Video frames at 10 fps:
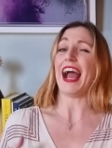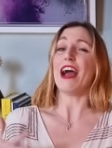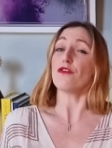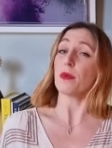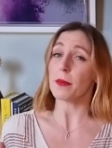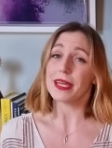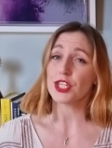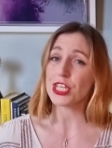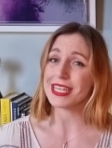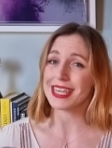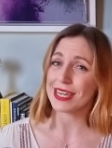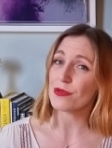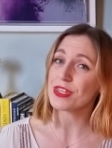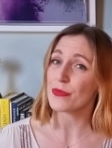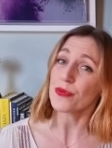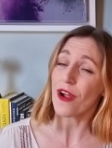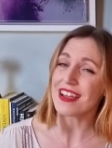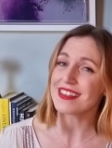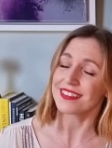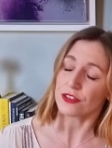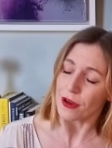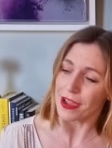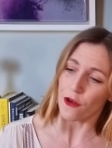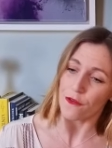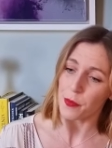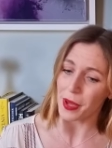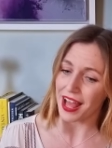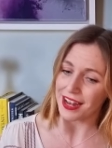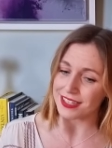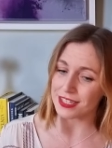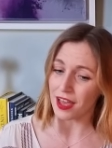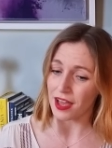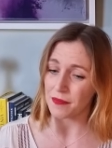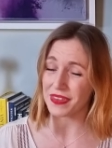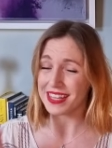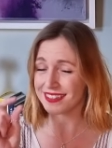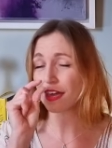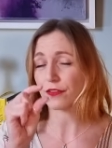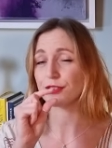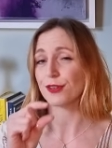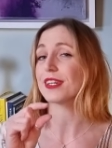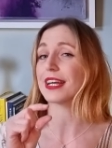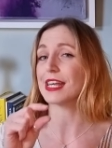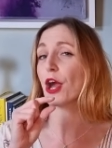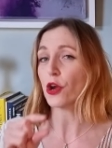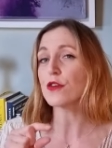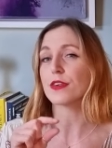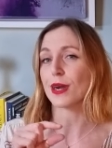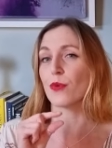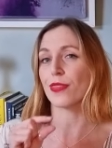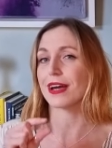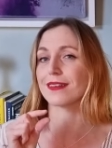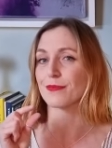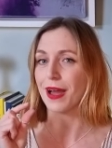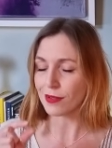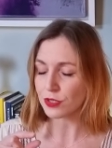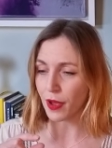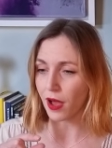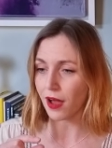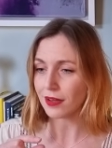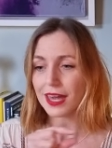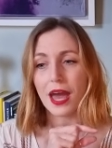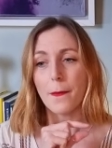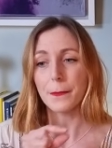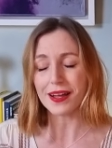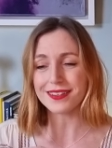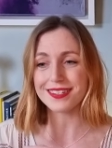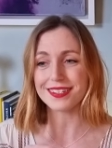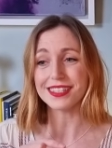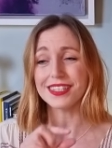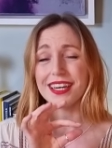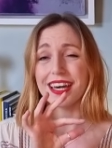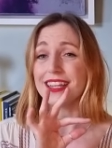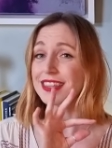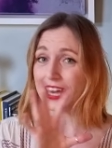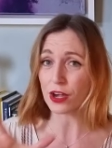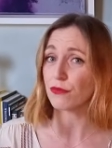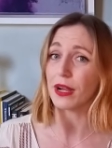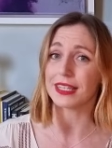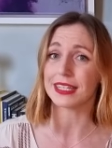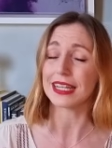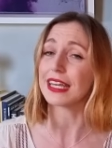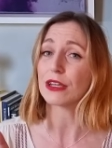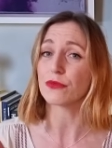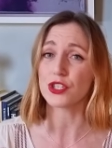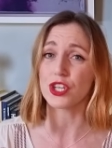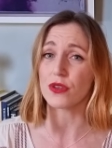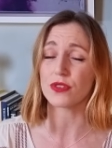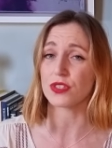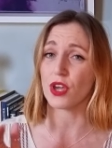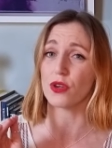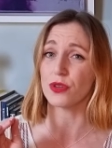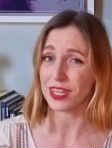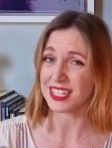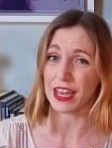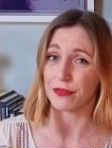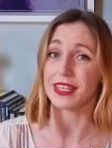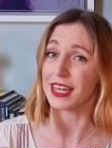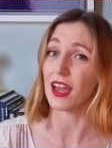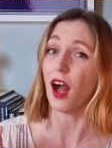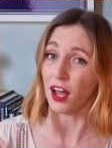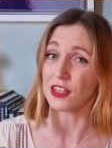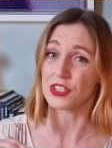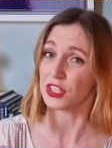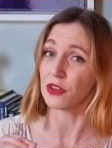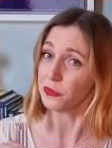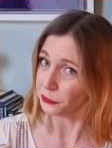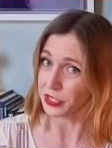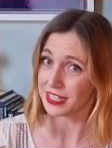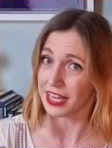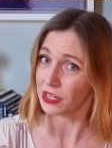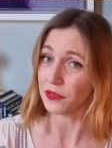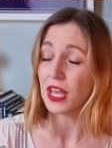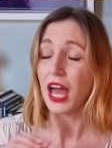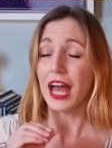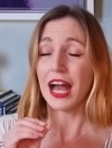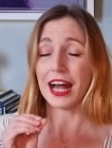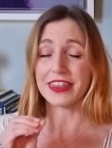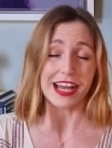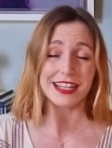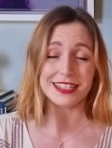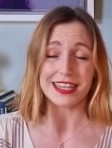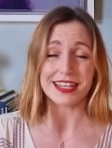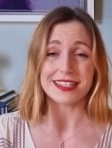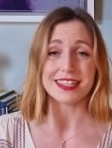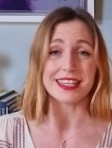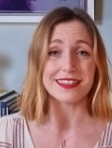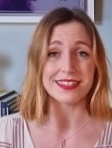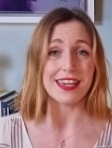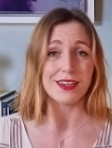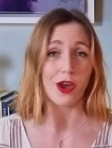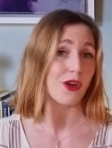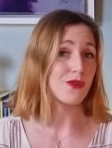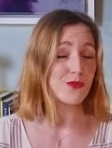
have been a bit cheeky with the price straight off the bat. Um, it is ever so slightly over that £1,000 mark, but they are regularly reduced, so you can definitely get it under retail. That is the Seiko